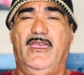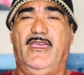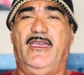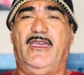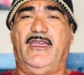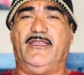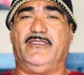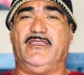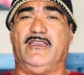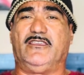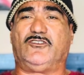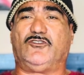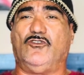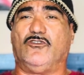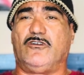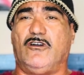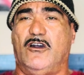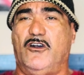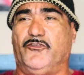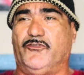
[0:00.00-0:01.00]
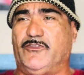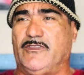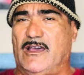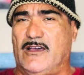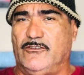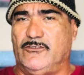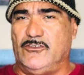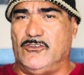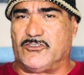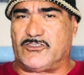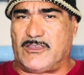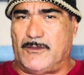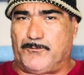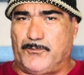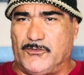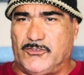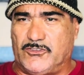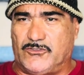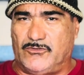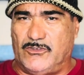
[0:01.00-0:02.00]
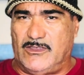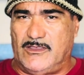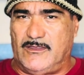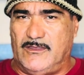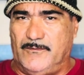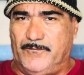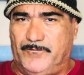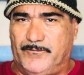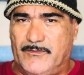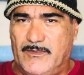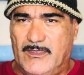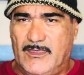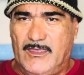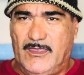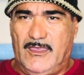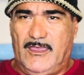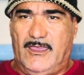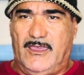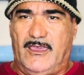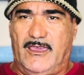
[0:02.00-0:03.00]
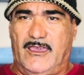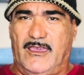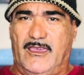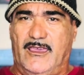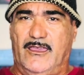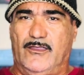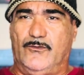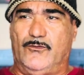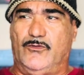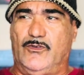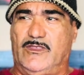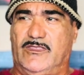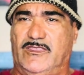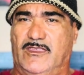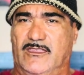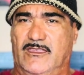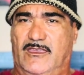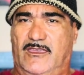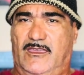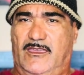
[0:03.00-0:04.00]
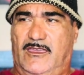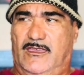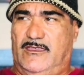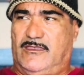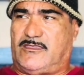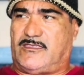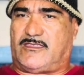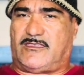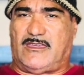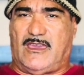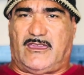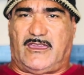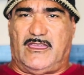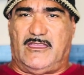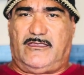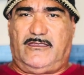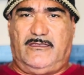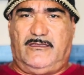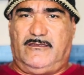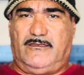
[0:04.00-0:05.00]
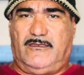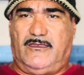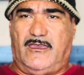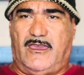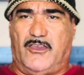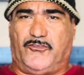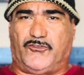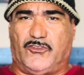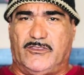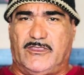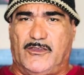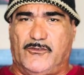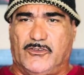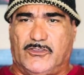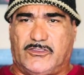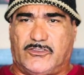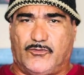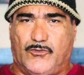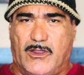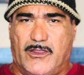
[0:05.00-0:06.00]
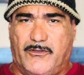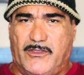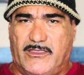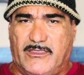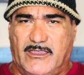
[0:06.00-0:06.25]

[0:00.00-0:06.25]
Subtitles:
And they took off down Yosepa Street, and within a second after they were swearing